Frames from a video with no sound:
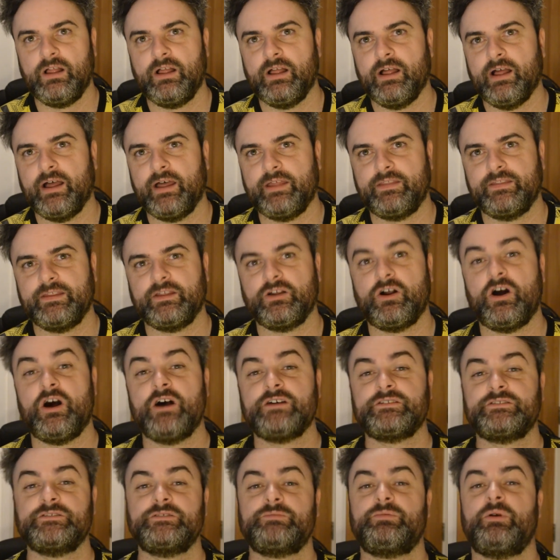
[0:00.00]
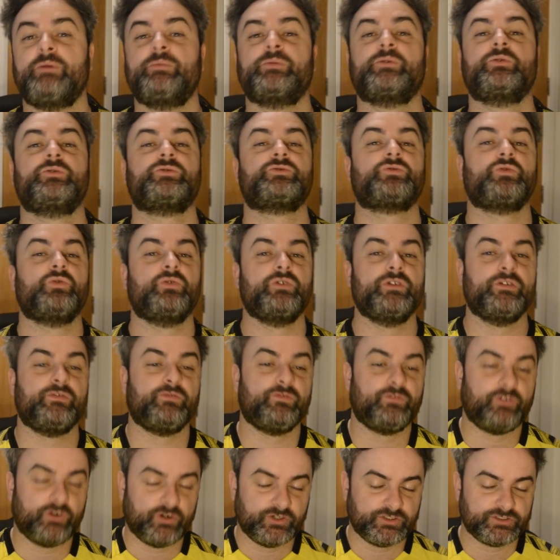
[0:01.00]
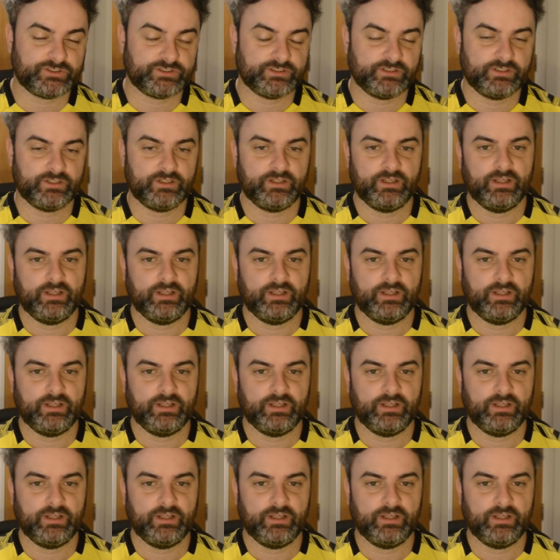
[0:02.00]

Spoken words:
I think Austin's probably going to score in the first,